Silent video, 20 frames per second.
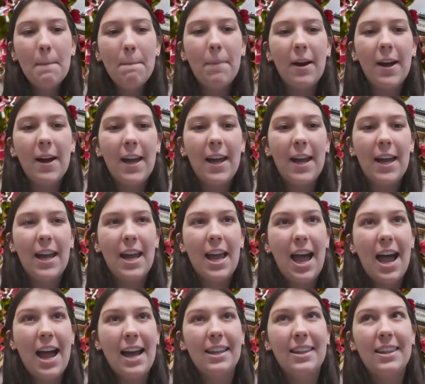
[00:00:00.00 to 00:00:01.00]

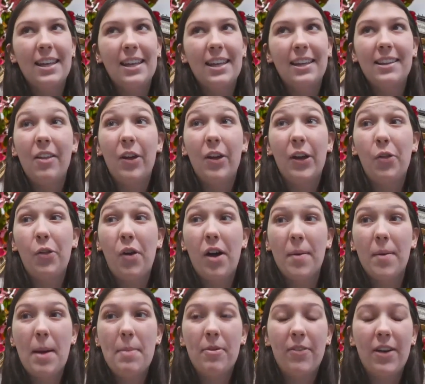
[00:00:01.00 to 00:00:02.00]
But I think that like a lot
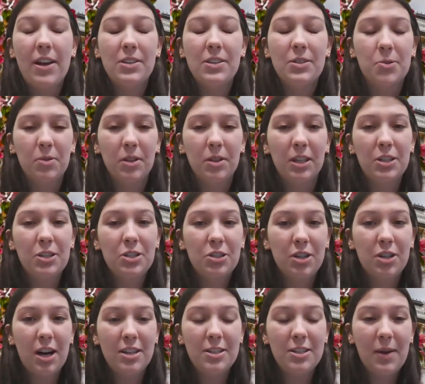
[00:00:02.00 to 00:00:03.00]
of my professors really
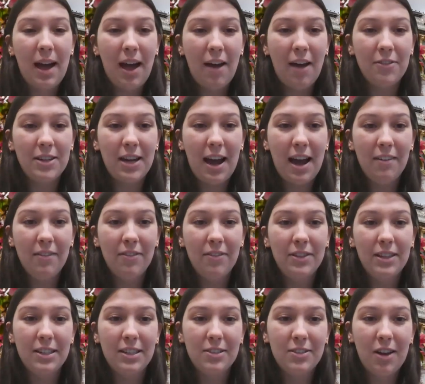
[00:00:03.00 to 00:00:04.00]
stress you have to have
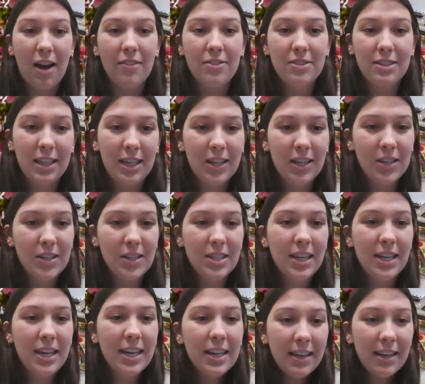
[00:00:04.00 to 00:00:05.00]
these soft
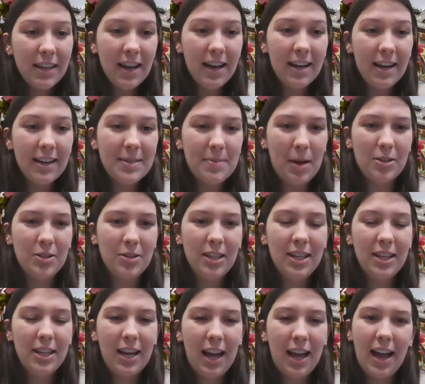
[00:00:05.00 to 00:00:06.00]
skills. And
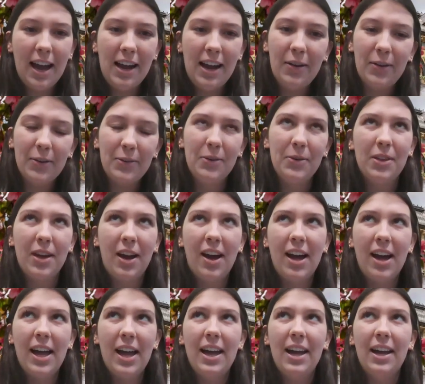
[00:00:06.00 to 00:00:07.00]
especially like I also
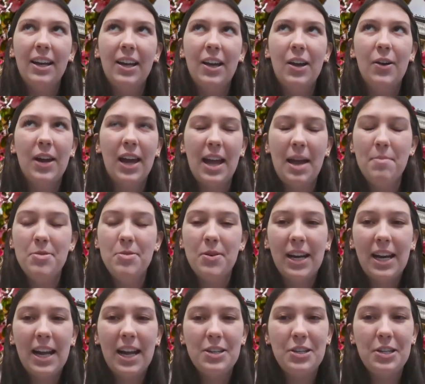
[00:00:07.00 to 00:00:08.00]
thought, okay, I'm
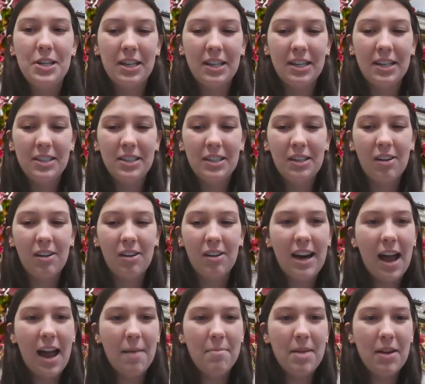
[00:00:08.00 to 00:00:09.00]
doing an engineering
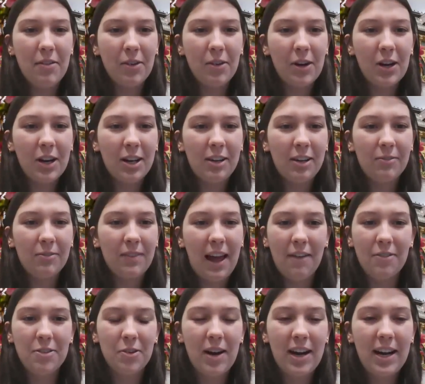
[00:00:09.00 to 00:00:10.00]
degree, I'm never going to
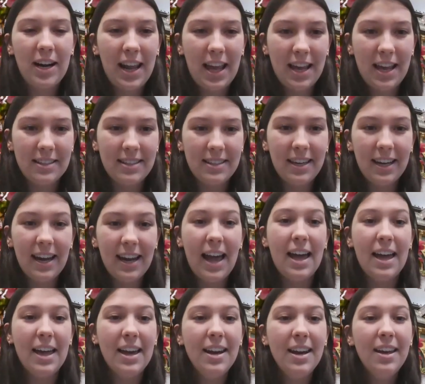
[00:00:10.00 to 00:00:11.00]
have to write an essay
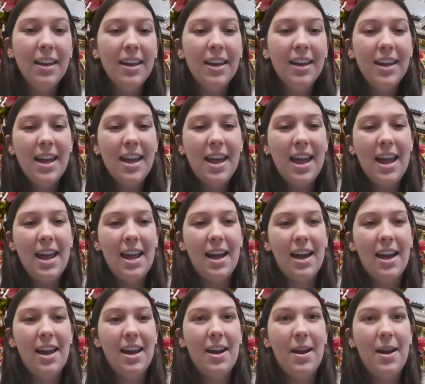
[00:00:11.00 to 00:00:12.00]
again.
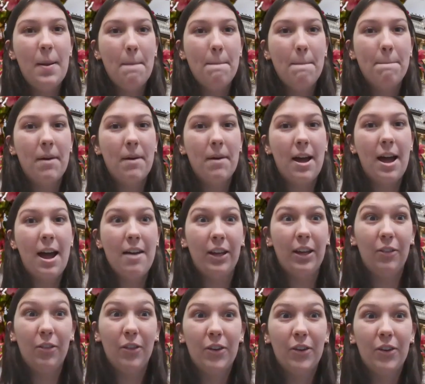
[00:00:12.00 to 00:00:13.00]
And but I've
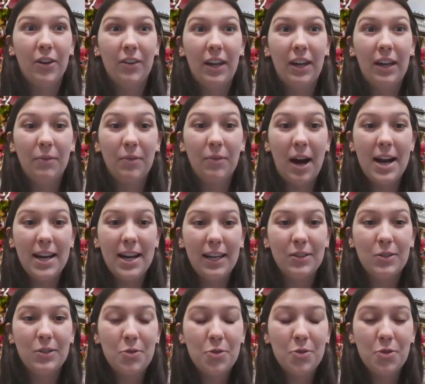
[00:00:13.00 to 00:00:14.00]
like learned like writing
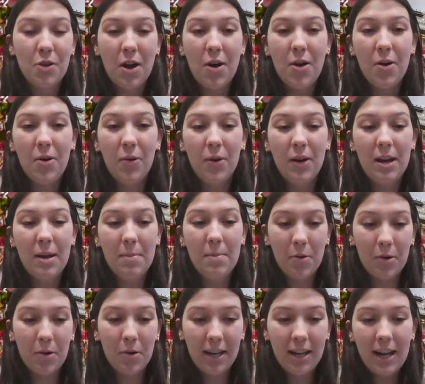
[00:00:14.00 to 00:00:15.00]
is so
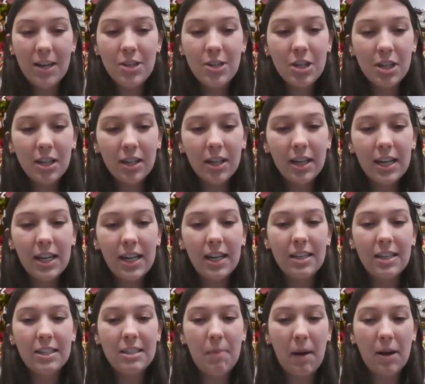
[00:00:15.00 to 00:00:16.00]
important in engineering,
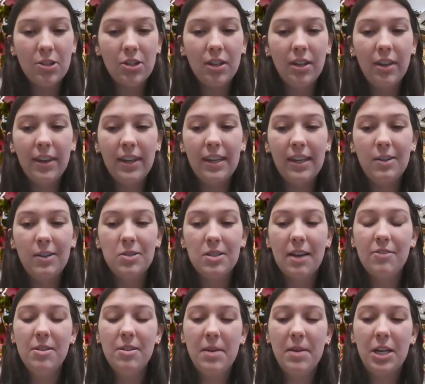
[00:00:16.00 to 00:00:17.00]
especially like you just
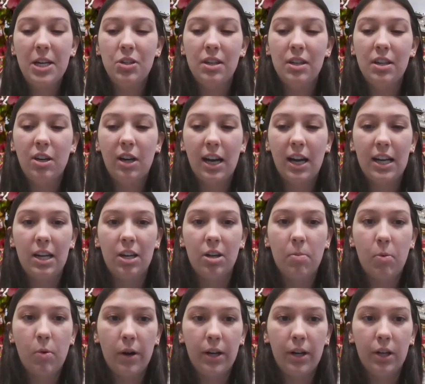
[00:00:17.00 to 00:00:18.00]
have to make sure that you're getting
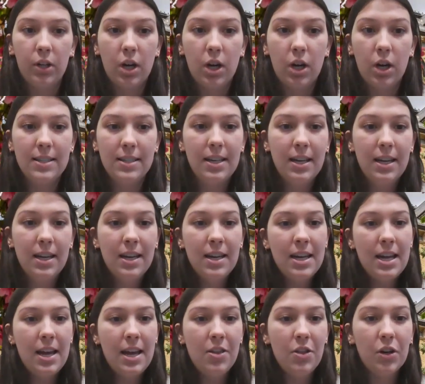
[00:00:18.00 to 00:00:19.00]
your point across
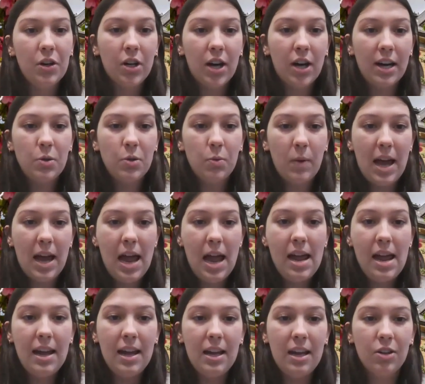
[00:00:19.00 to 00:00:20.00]
in the correct
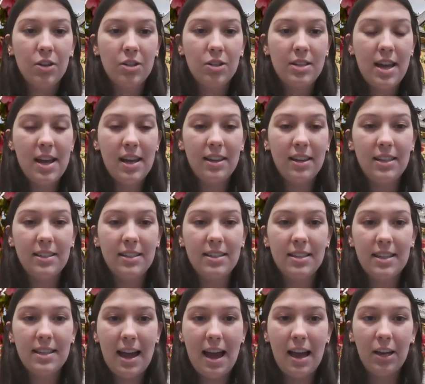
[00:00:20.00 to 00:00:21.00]
way and you're saying things
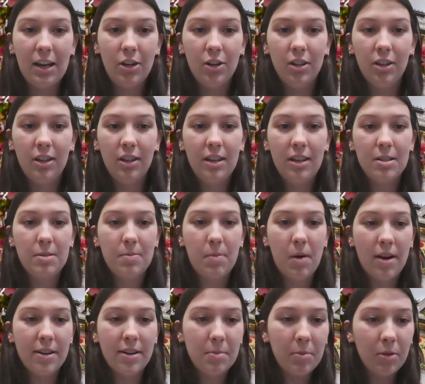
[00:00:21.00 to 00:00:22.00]
as accurately as
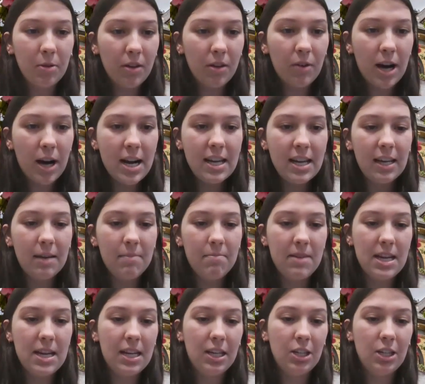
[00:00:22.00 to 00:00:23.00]
possible in writing and
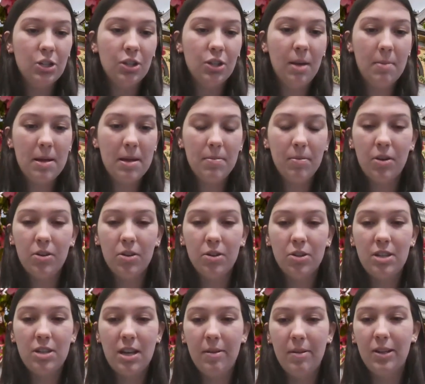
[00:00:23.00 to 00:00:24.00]
making sure that people
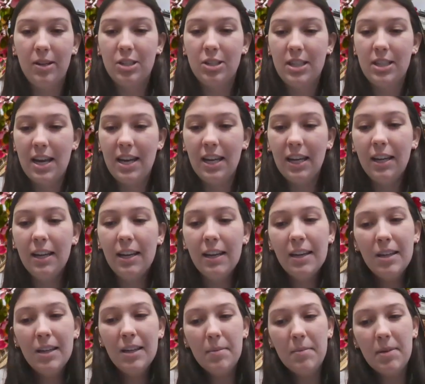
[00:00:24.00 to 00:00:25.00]
understand what you're saying.
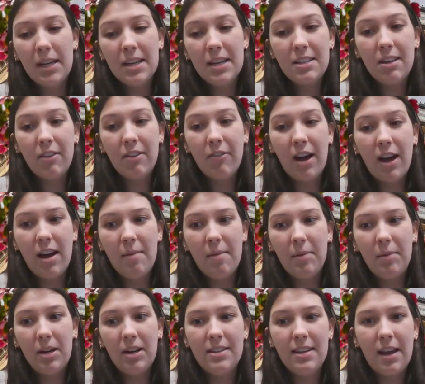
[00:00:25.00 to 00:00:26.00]
Because if
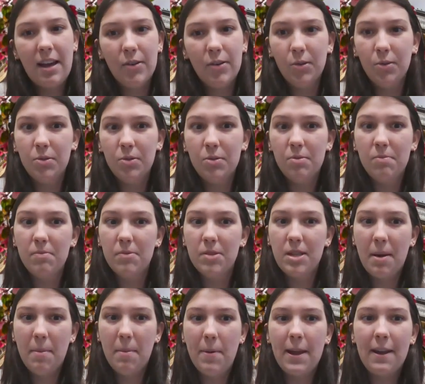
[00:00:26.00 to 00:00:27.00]
I'm going to tell
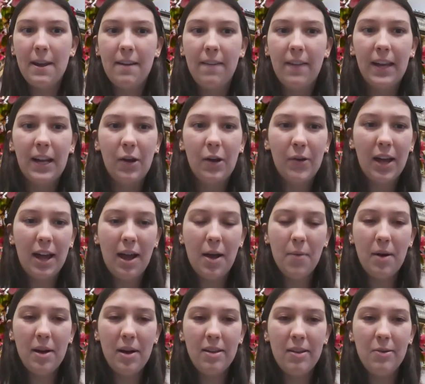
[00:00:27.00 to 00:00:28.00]
somebody like, okay, I
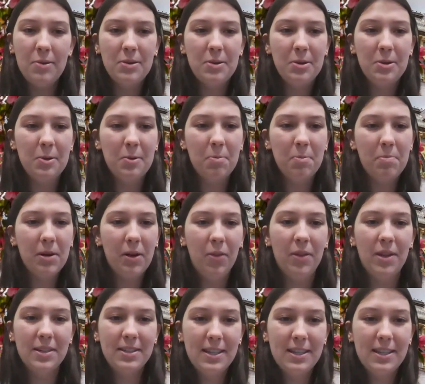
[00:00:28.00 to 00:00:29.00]
want you to
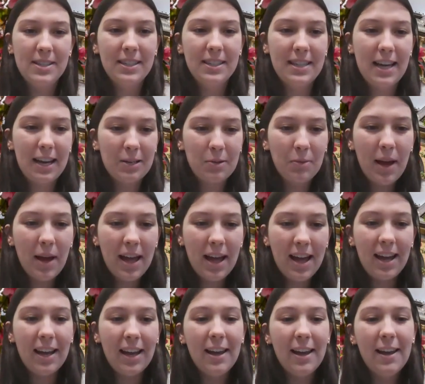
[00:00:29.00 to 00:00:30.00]
build this exact
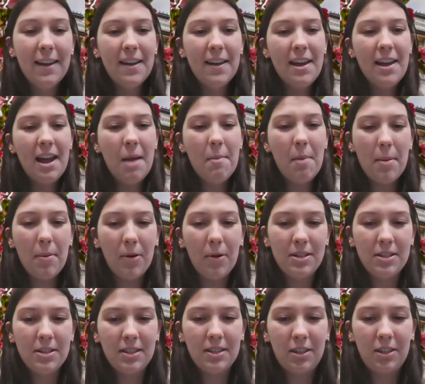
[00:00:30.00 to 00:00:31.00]
way, and my
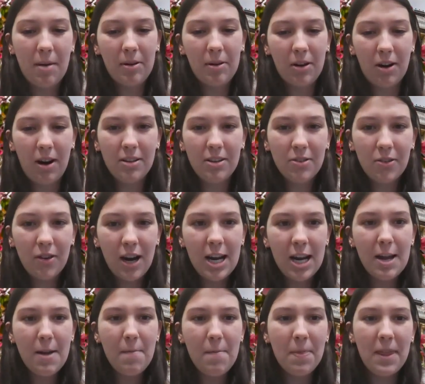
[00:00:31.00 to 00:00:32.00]
point doesn't come across
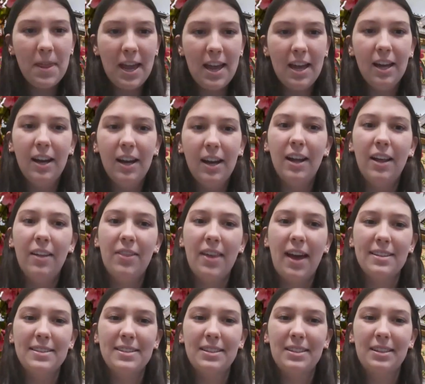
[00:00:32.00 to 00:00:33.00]
right, then
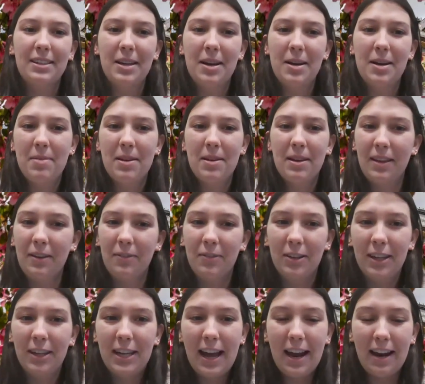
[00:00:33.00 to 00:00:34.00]
that's going to be like
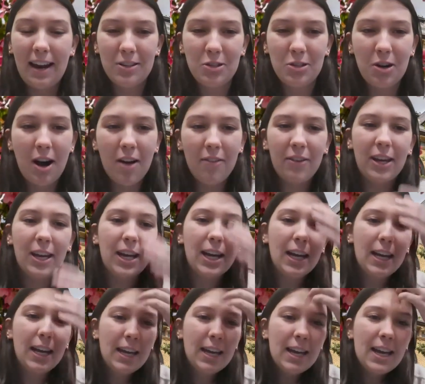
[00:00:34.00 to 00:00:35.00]
really catastrophic.